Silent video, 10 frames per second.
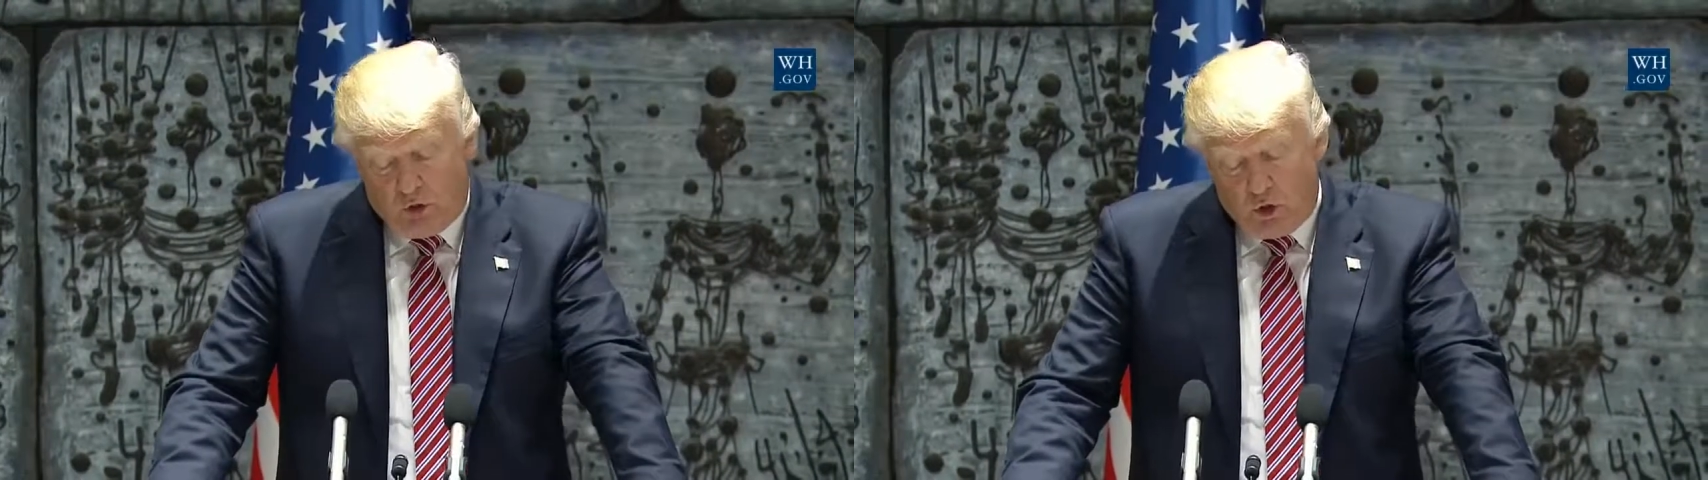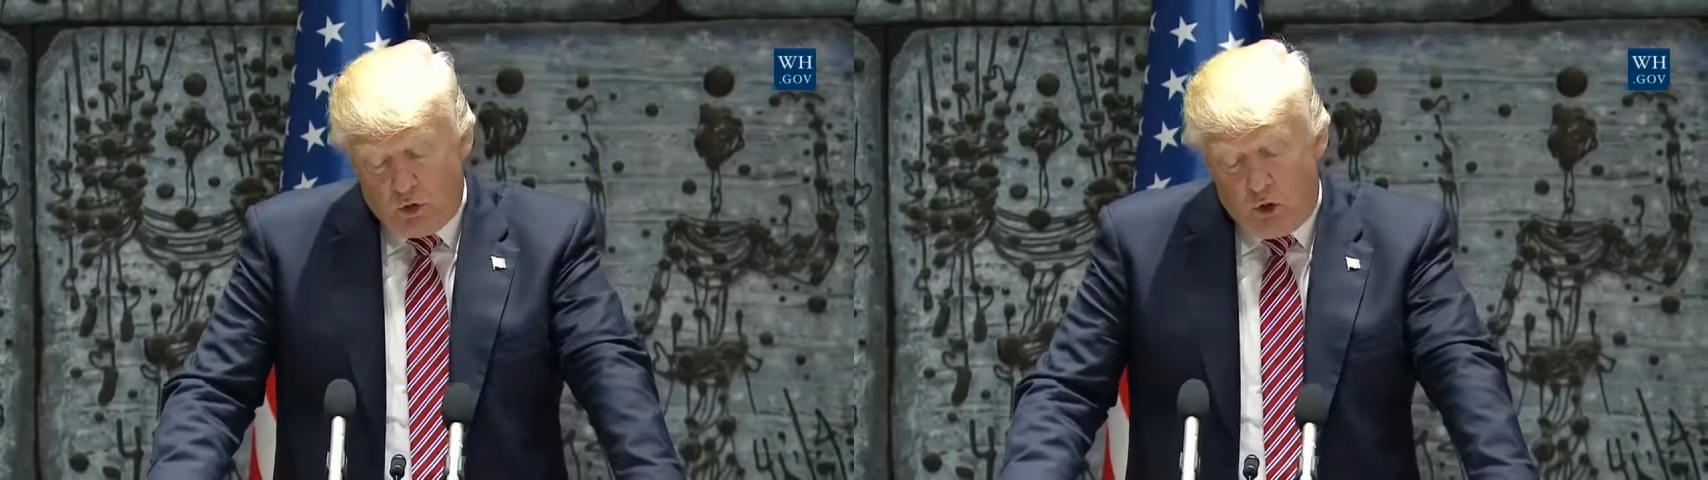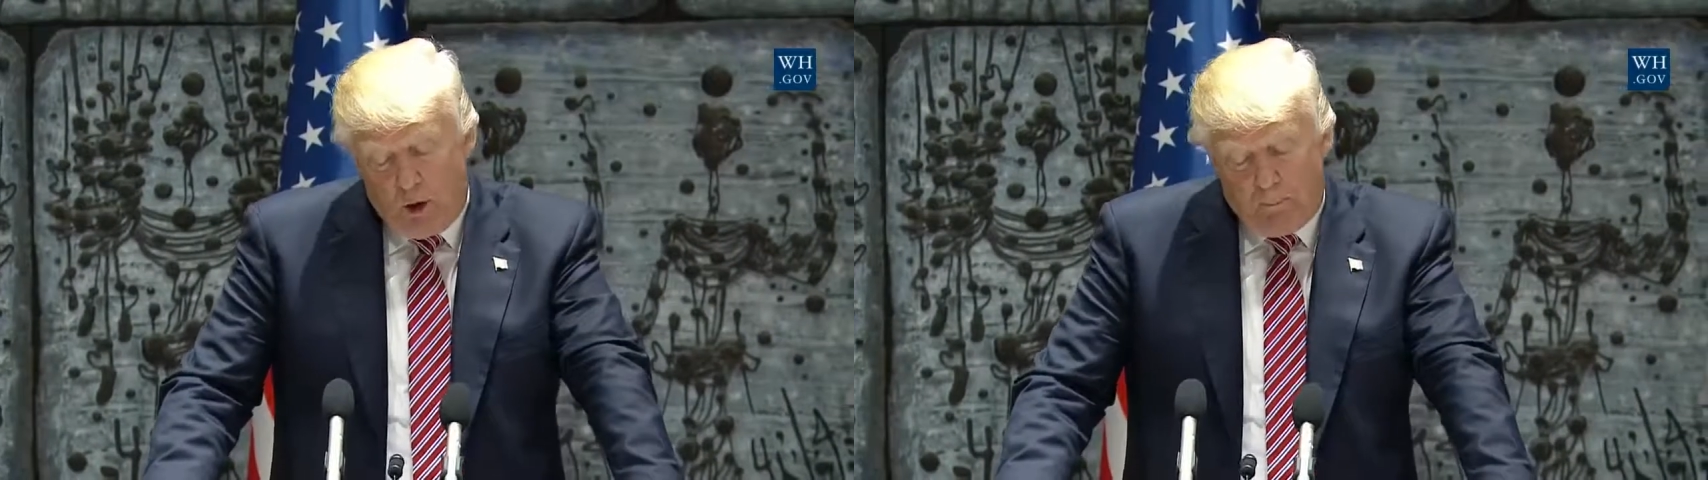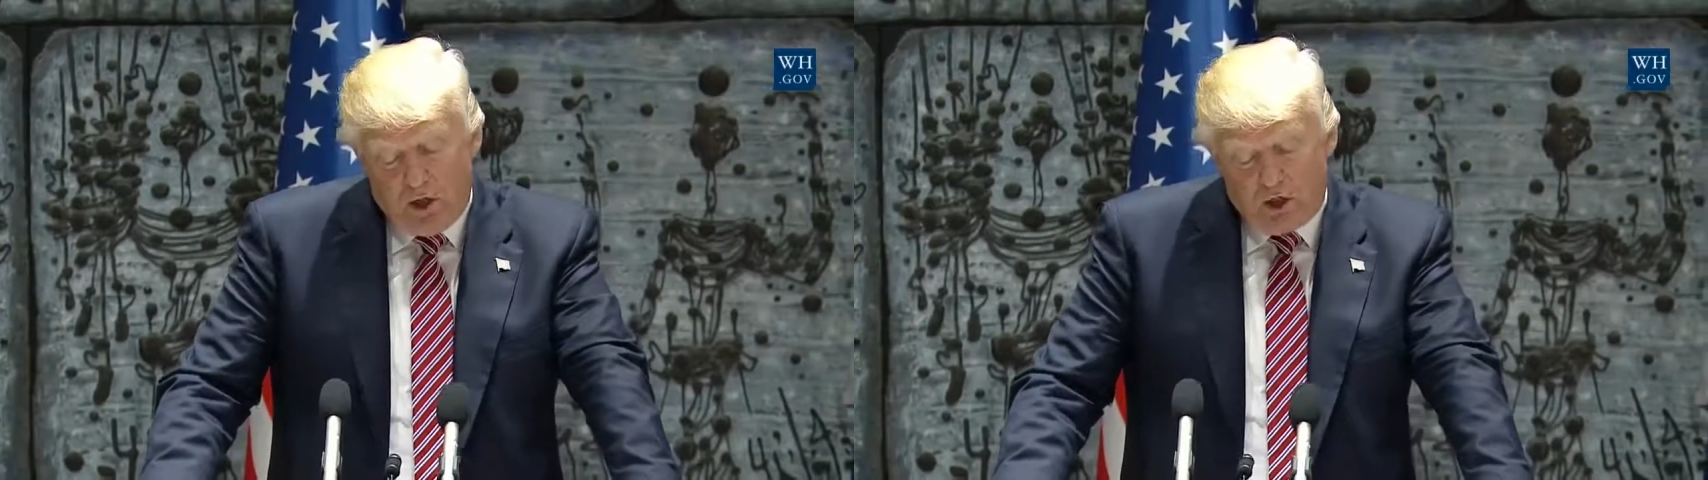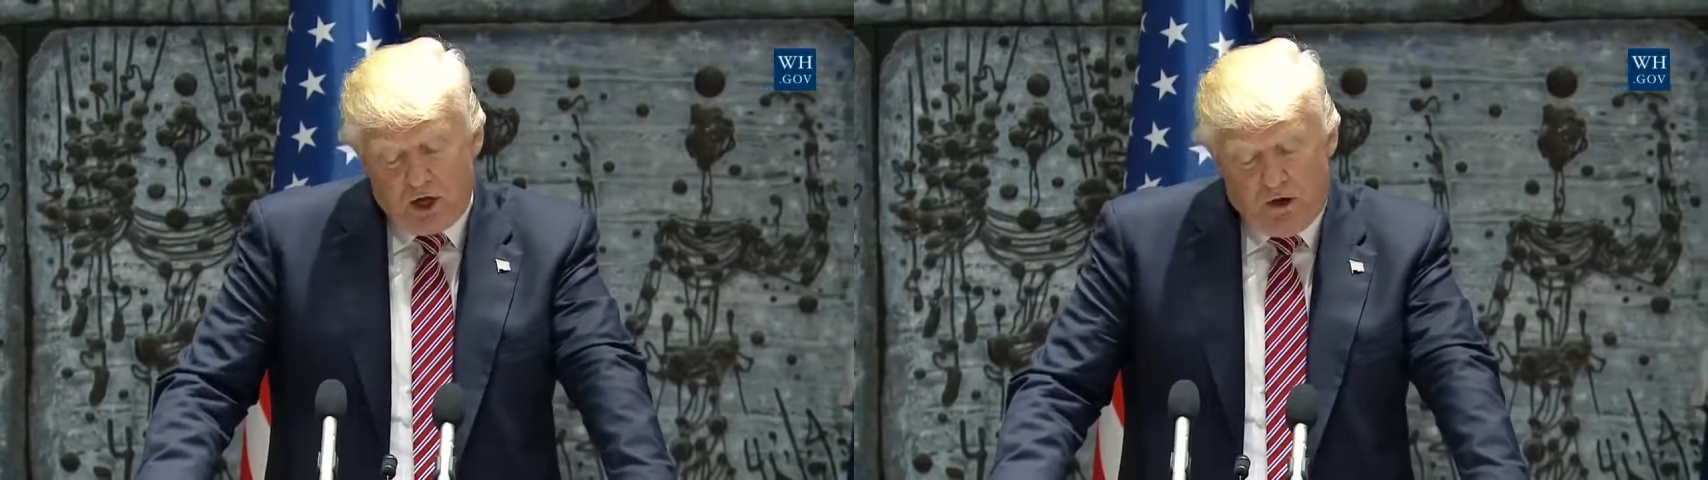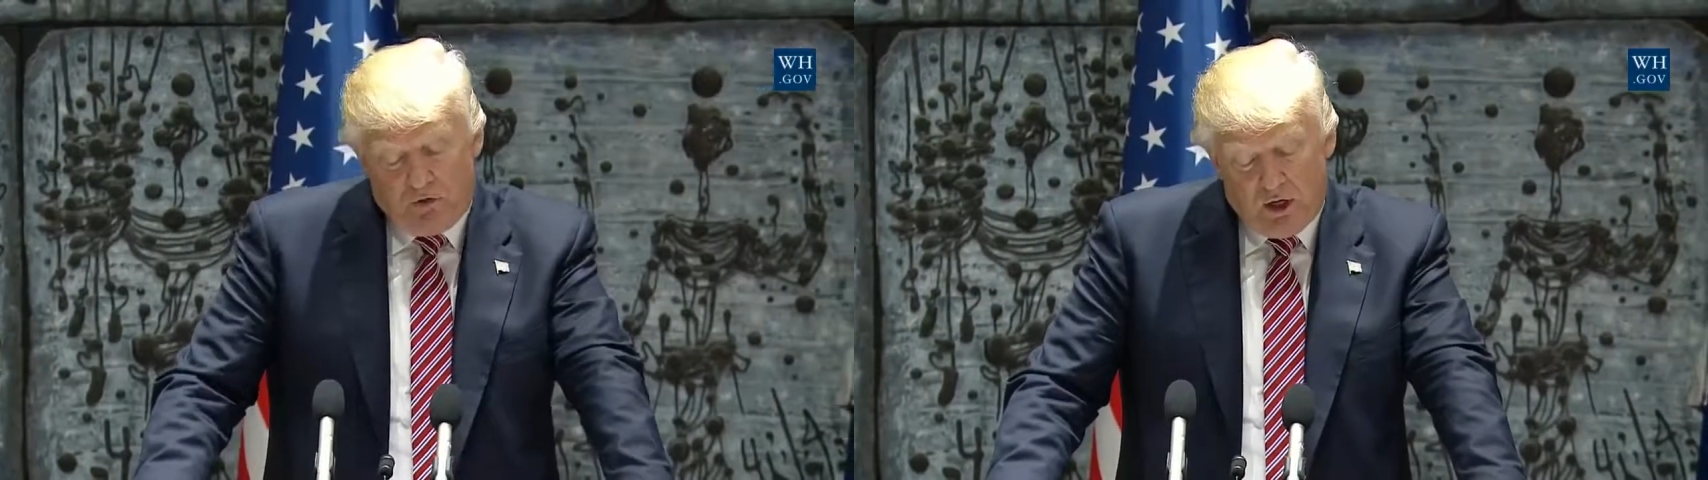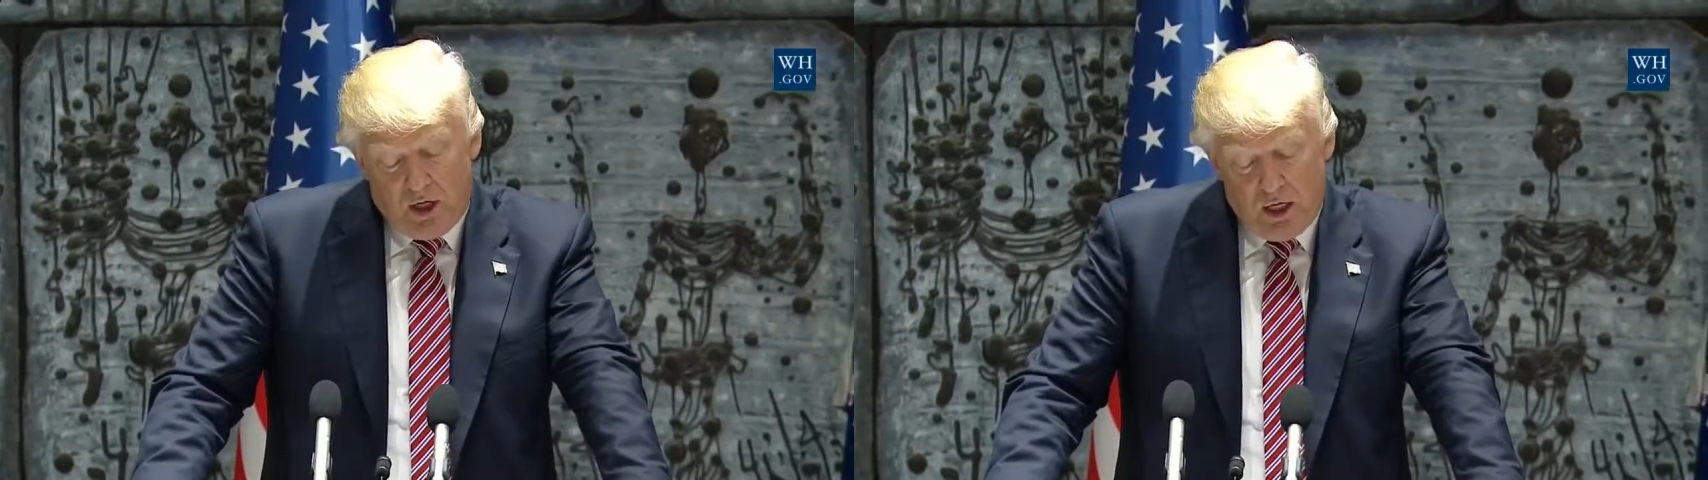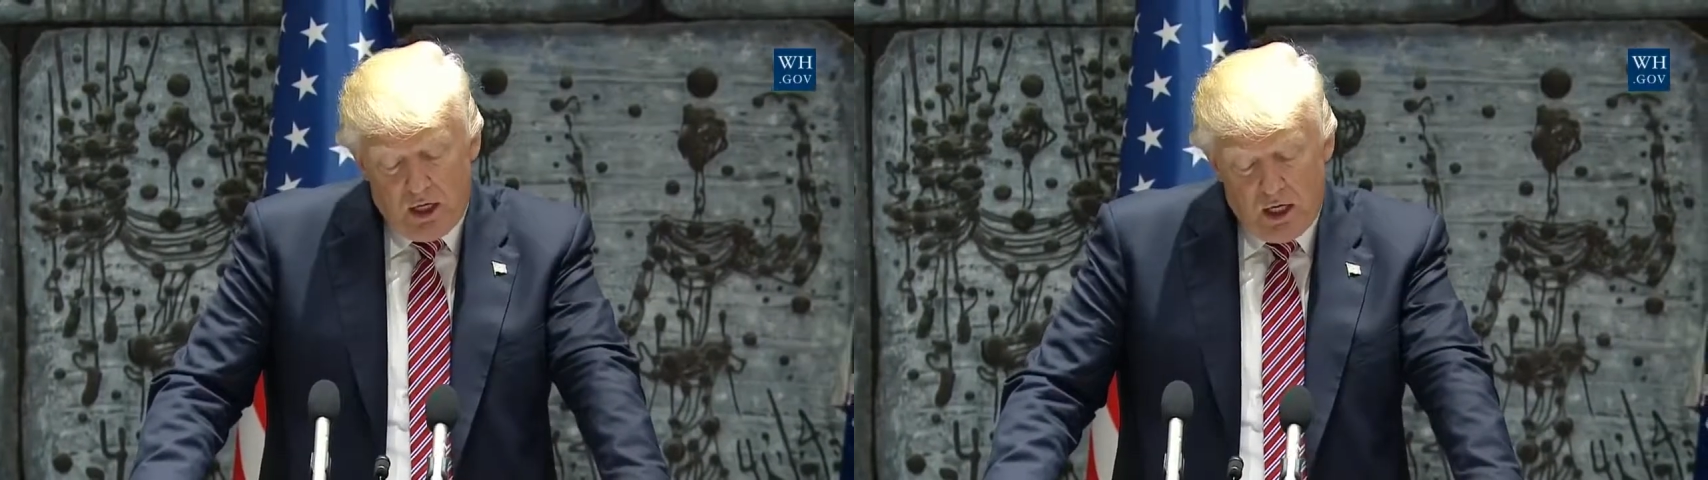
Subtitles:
to grow up in safety